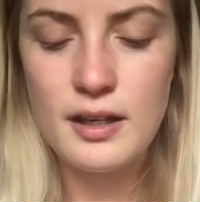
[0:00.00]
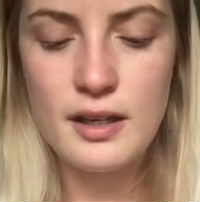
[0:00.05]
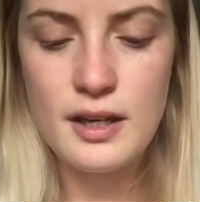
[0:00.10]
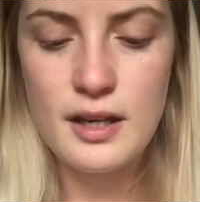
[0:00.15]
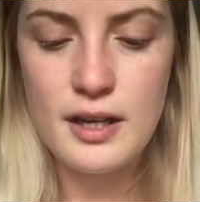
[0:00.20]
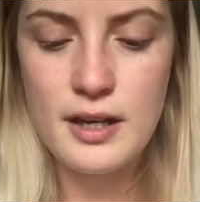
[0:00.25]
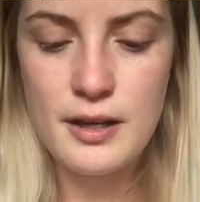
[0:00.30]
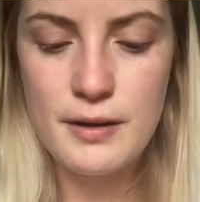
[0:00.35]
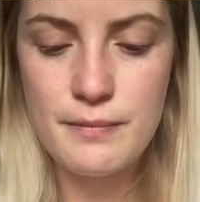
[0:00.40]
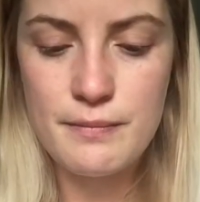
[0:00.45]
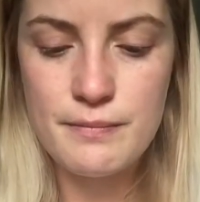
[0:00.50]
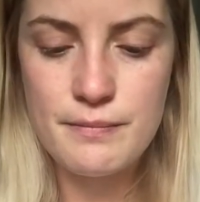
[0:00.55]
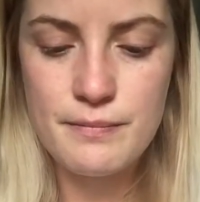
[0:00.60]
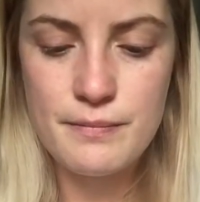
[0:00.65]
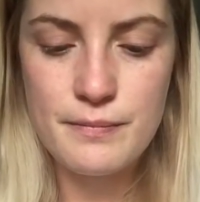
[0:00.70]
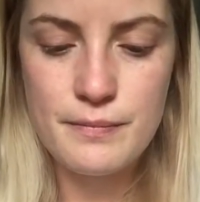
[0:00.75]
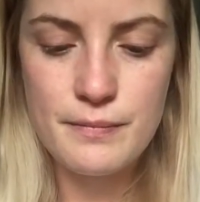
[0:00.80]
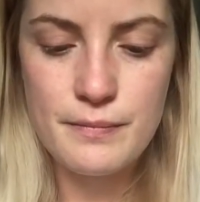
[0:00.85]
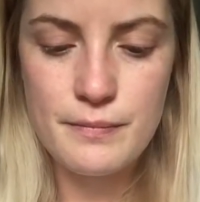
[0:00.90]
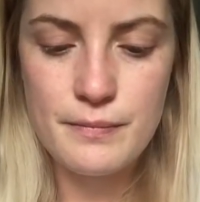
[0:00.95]

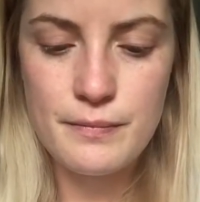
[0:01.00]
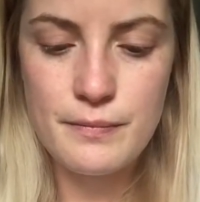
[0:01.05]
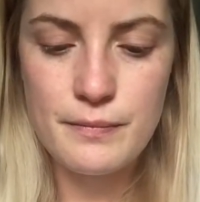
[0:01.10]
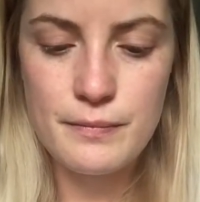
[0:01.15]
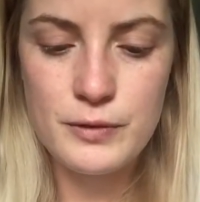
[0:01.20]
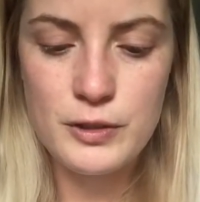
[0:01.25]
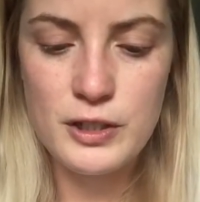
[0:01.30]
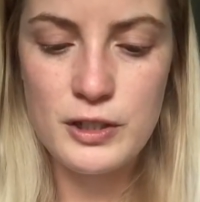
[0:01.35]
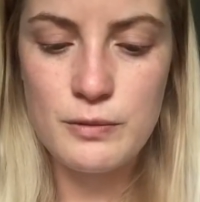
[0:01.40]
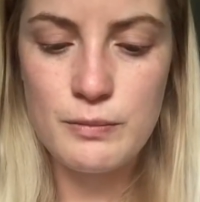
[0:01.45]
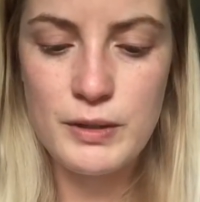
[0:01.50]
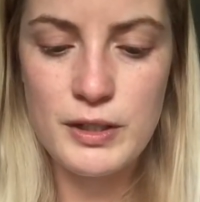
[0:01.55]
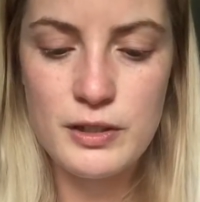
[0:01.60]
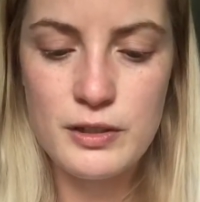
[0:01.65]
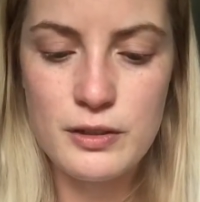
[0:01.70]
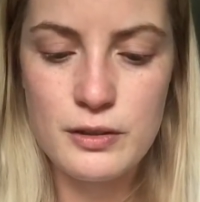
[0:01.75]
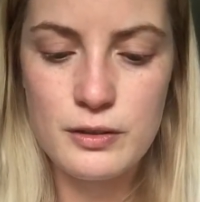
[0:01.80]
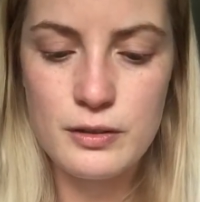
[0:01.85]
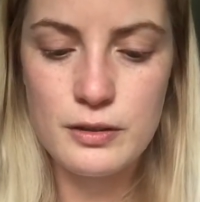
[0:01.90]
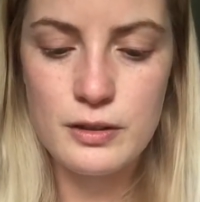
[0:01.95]

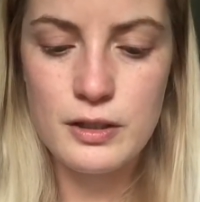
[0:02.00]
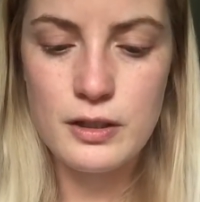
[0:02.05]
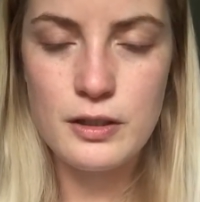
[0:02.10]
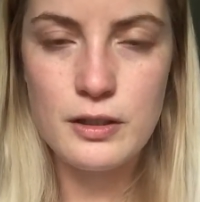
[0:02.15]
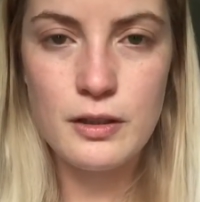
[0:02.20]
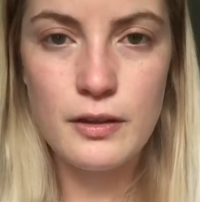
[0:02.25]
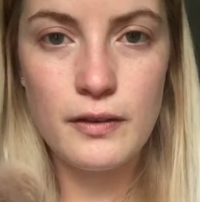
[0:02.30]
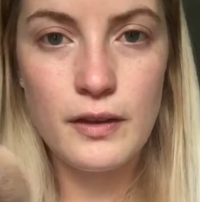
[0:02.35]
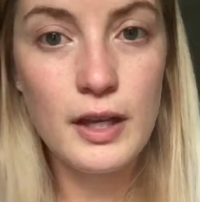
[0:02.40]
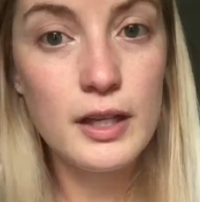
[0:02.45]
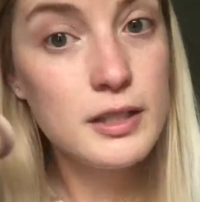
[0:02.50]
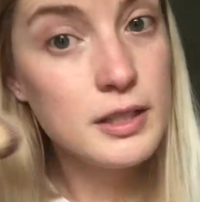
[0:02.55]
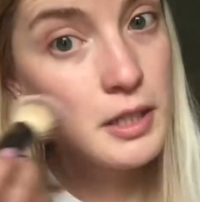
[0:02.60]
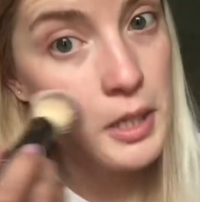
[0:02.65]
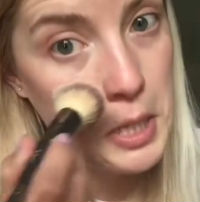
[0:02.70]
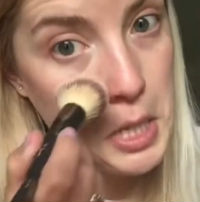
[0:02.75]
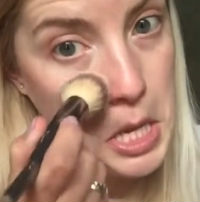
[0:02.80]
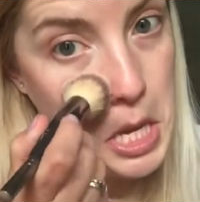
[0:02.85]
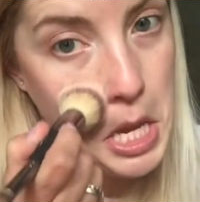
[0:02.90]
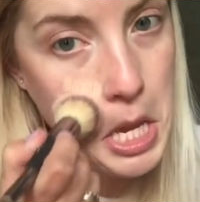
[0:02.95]
judgmental on that.
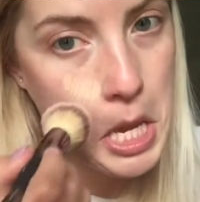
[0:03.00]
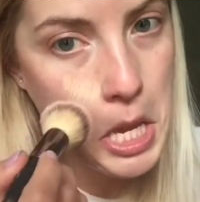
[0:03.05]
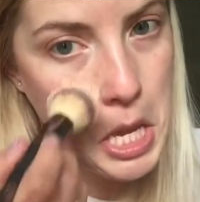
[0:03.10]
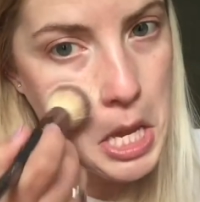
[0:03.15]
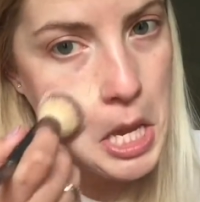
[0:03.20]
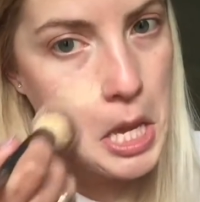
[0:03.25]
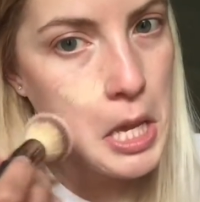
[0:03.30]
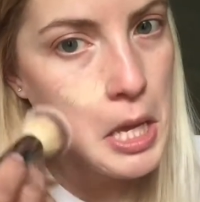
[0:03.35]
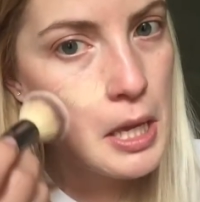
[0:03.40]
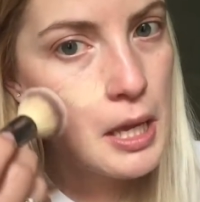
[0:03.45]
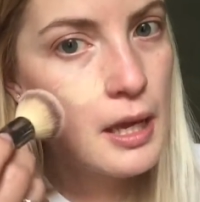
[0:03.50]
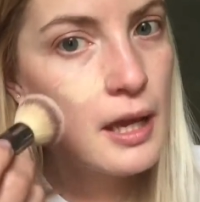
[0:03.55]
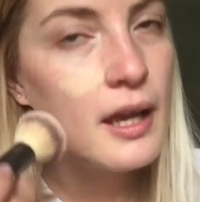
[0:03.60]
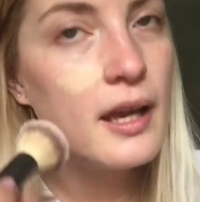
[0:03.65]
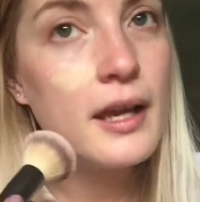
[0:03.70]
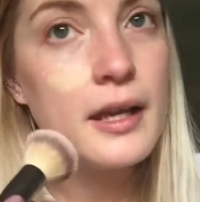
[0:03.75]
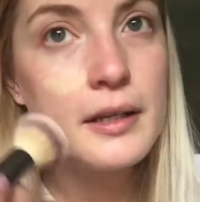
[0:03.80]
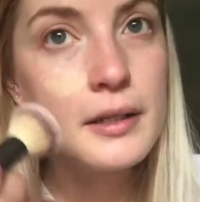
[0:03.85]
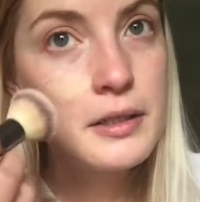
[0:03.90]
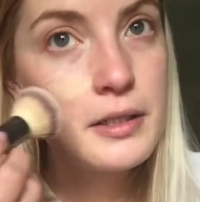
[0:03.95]

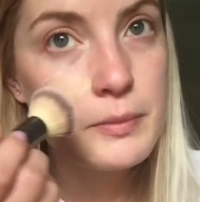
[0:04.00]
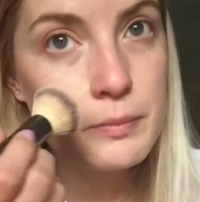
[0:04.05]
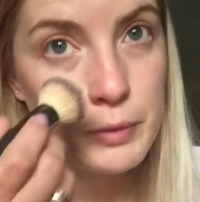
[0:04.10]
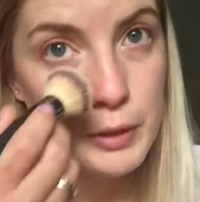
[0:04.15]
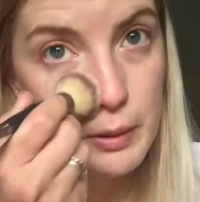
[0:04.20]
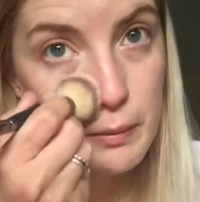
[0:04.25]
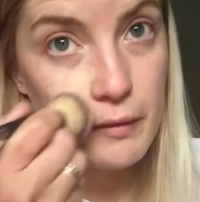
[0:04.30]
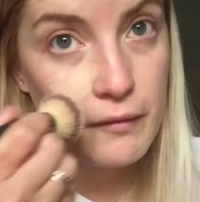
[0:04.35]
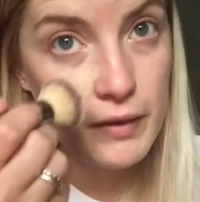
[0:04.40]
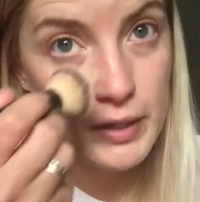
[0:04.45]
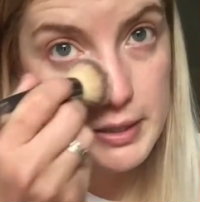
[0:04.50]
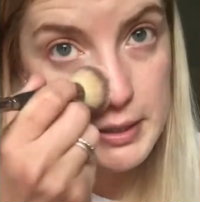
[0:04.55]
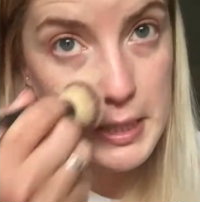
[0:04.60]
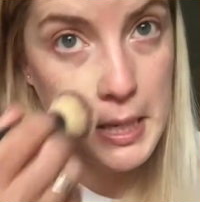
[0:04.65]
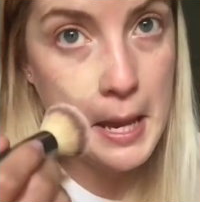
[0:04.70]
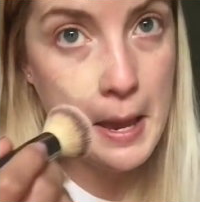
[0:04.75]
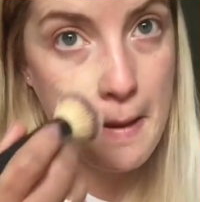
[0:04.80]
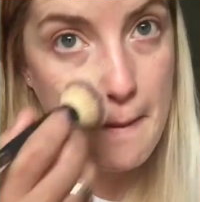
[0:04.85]
And I'll just put it on my face.